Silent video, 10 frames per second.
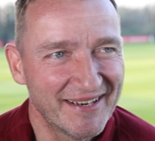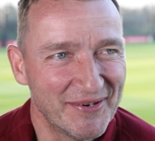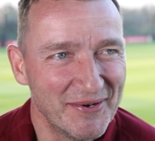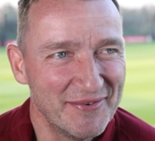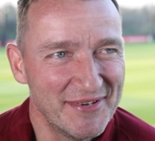don't
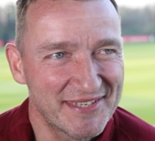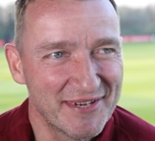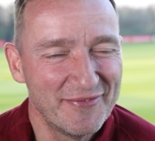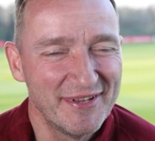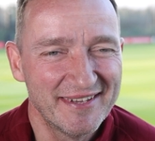know if he's
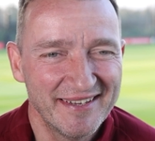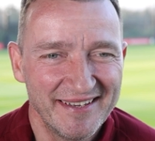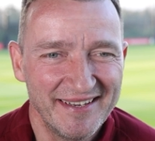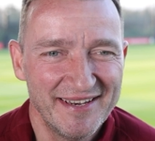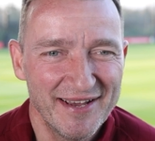still fit
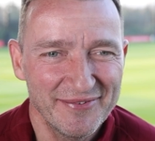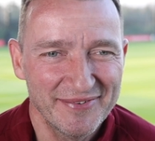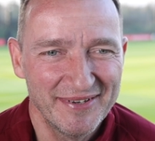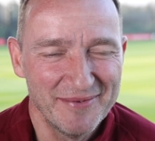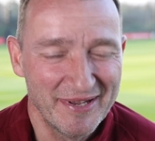enough,
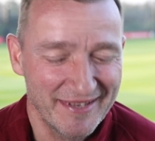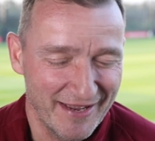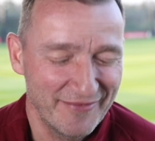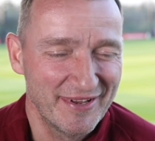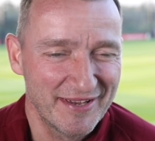but
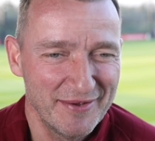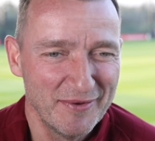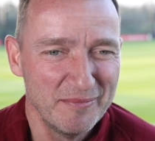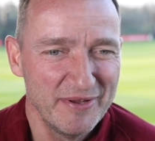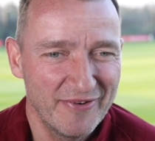I think he
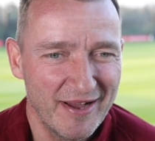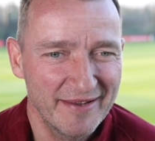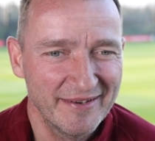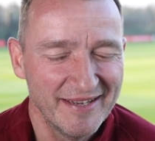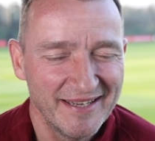will be fine.